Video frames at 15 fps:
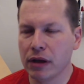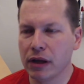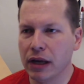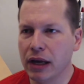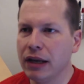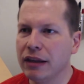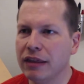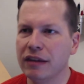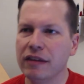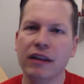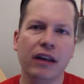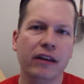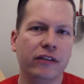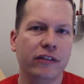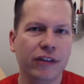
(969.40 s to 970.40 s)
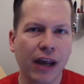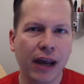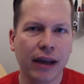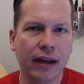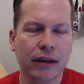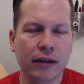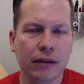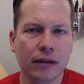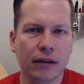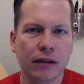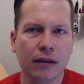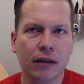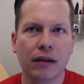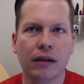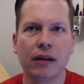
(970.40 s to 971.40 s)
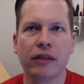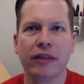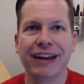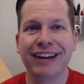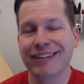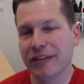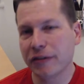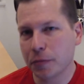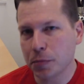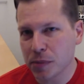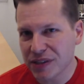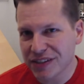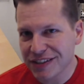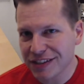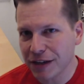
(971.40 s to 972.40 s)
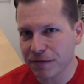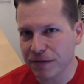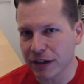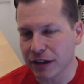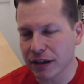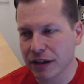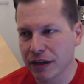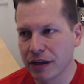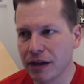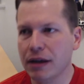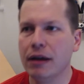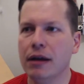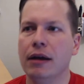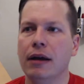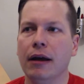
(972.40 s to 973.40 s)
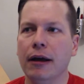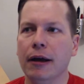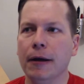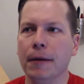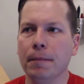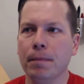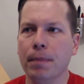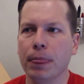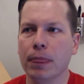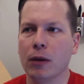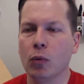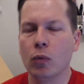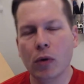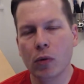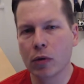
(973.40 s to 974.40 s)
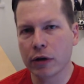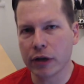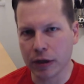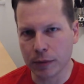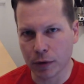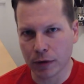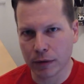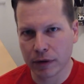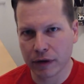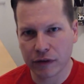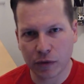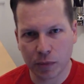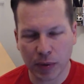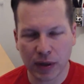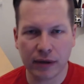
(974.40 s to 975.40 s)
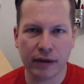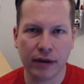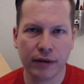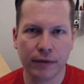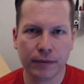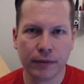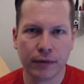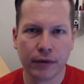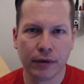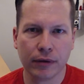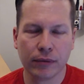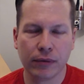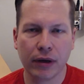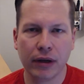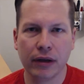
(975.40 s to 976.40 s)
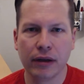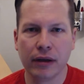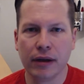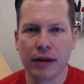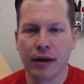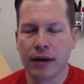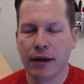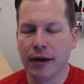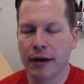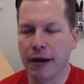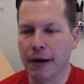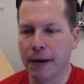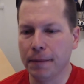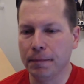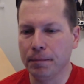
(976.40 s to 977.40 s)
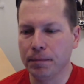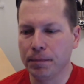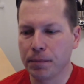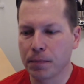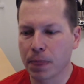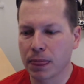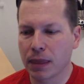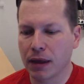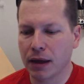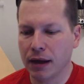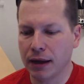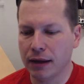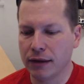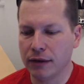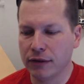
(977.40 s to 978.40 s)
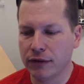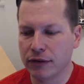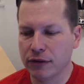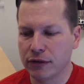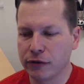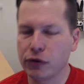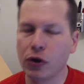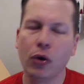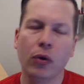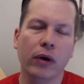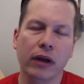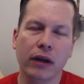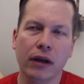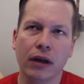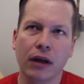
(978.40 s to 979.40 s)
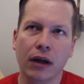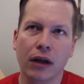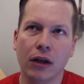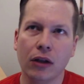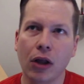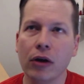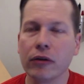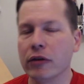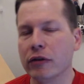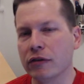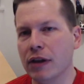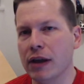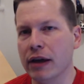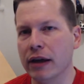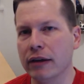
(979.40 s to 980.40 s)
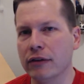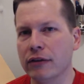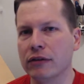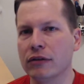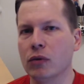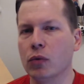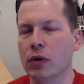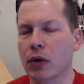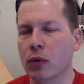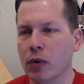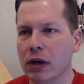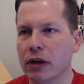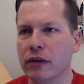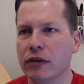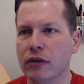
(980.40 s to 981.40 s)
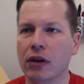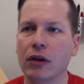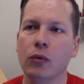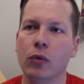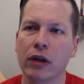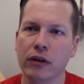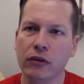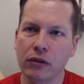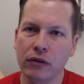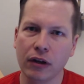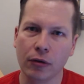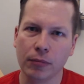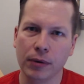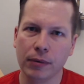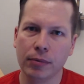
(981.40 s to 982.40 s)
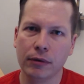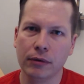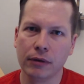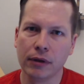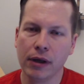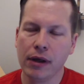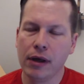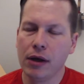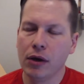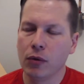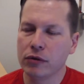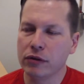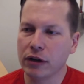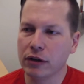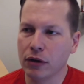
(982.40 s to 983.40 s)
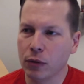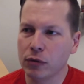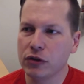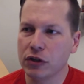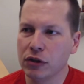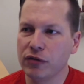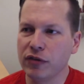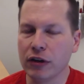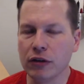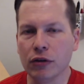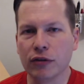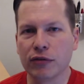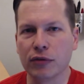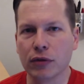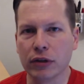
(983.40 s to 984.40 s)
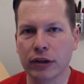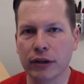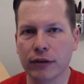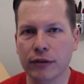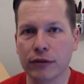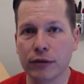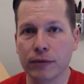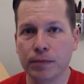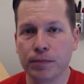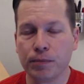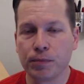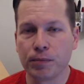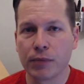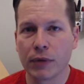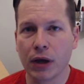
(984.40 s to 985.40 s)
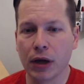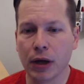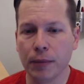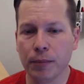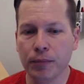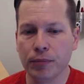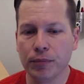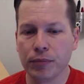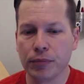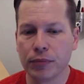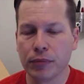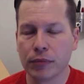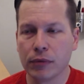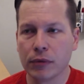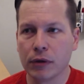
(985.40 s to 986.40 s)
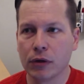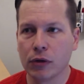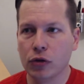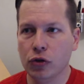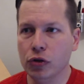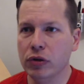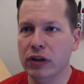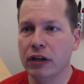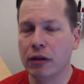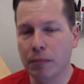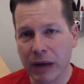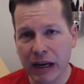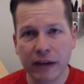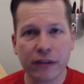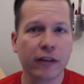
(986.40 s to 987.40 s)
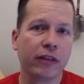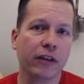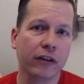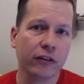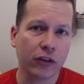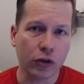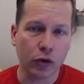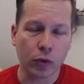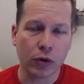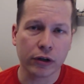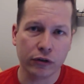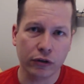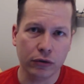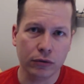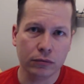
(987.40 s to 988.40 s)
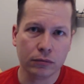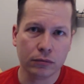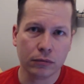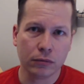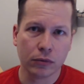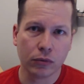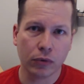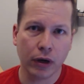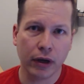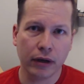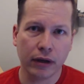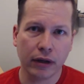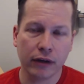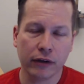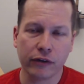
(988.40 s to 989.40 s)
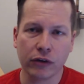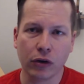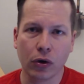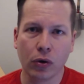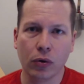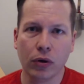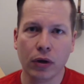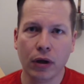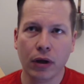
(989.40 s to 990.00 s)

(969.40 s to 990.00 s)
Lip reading: anything that I say that is specific won't work anymore because it's been done, right? And so along those lines, what I want to, and what I do tell people, which I do find useful, is you need to make the things that you want to do, right? And so